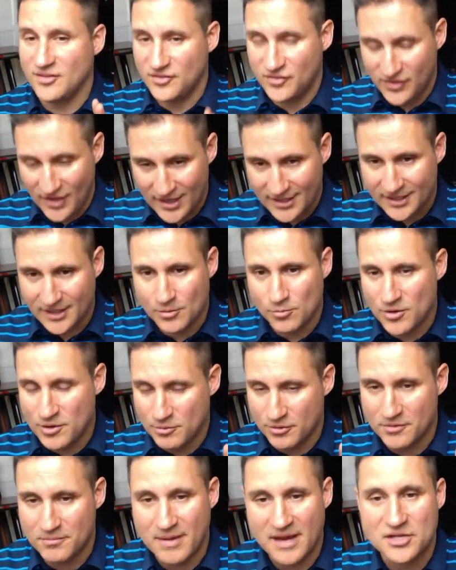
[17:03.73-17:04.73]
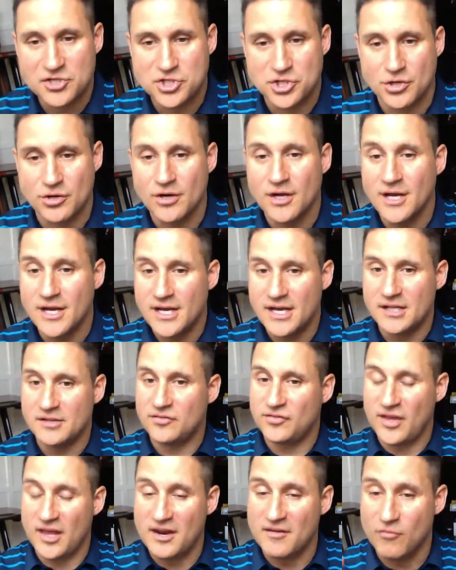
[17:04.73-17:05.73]
a second, we would measure
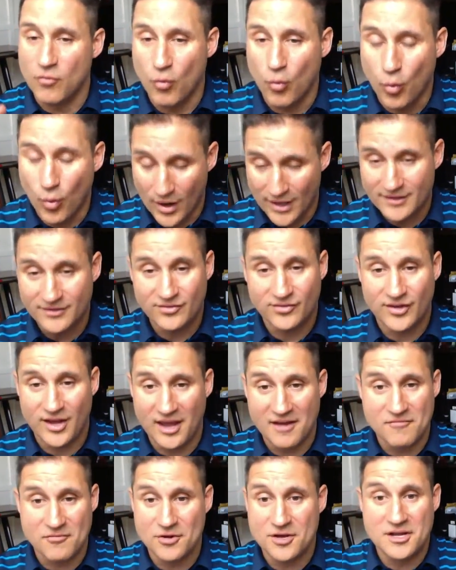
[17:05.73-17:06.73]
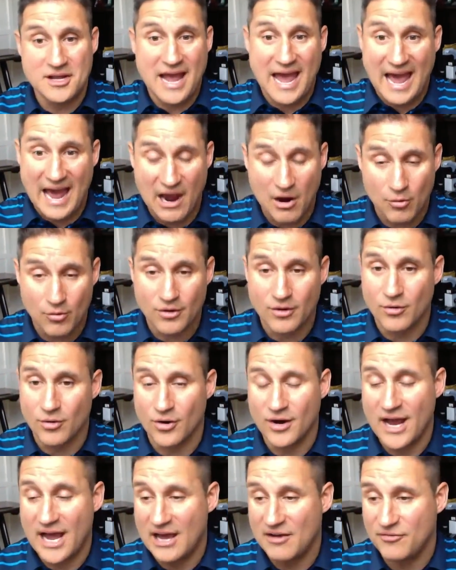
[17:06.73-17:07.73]
instead of once every hour
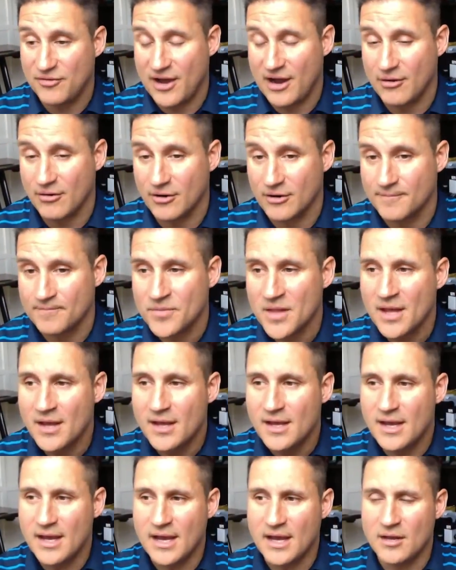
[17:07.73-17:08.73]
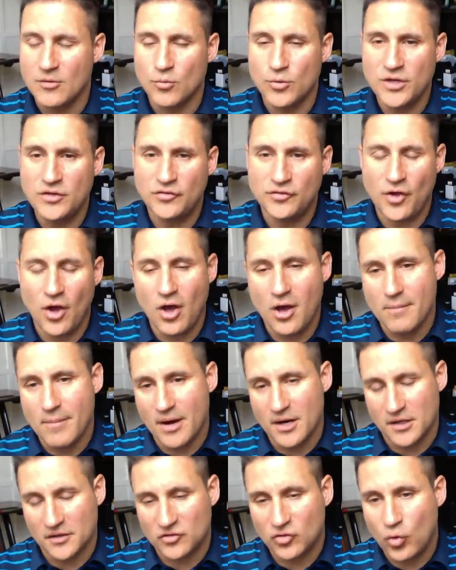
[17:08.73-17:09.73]
or half hour. And we saw
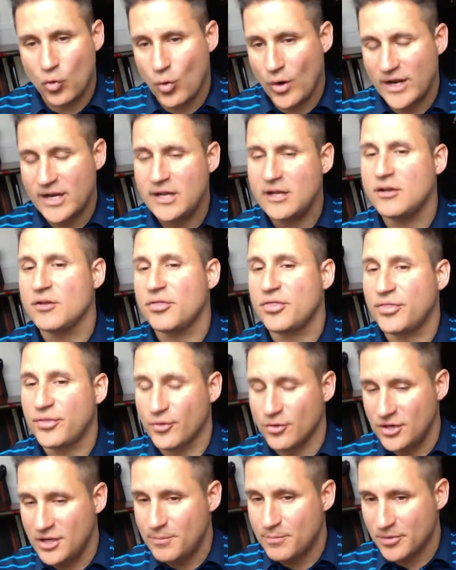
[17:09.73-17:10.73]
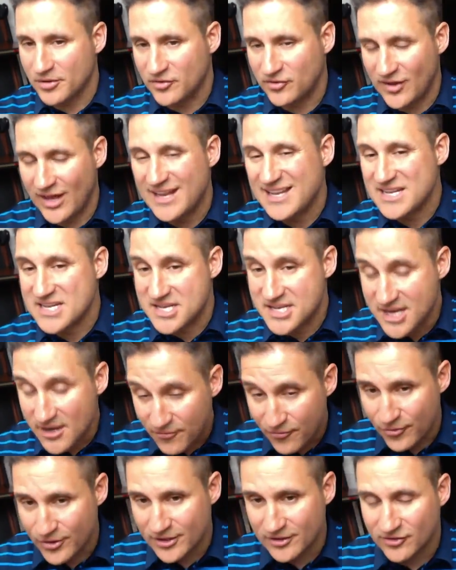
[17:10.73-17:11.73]
about a 20 to 30%
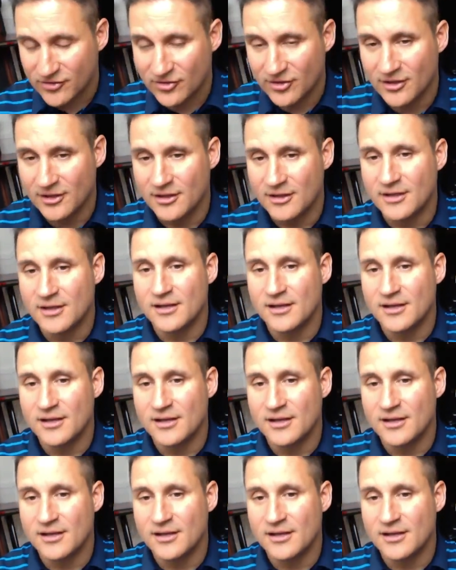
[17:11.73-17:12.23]
difference